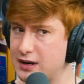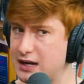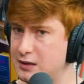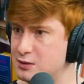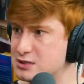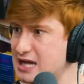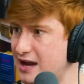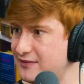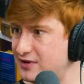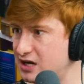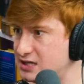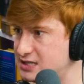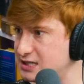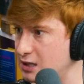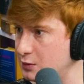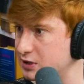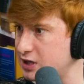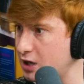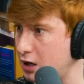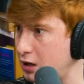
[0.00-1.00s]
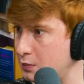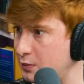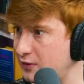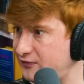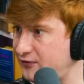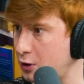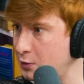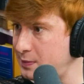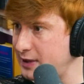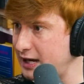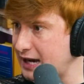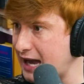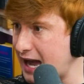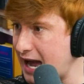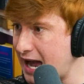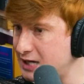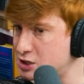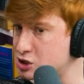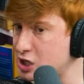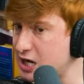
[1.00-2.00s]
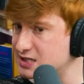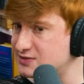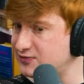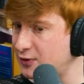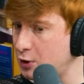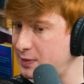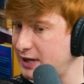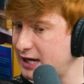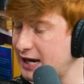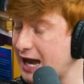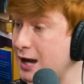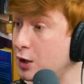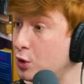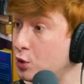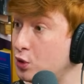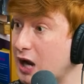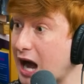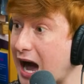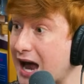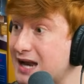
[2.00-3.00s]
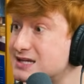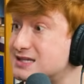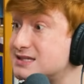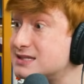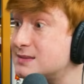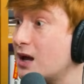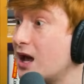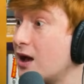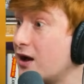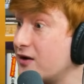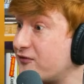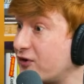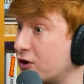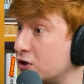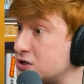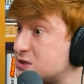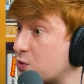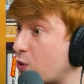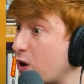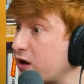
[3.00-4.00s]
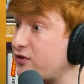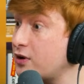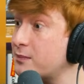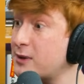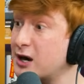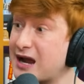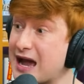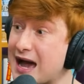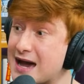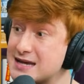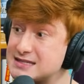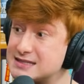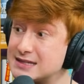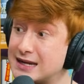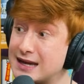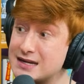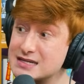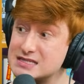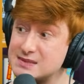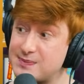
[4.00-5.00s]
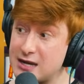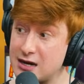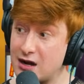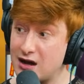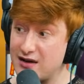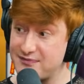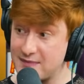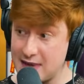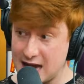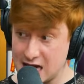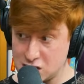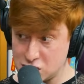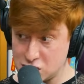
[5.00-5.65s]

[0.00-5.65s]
was having to deal with a homophobic guy, transphobic guy who got us first one from our cast to get a spinoff, mind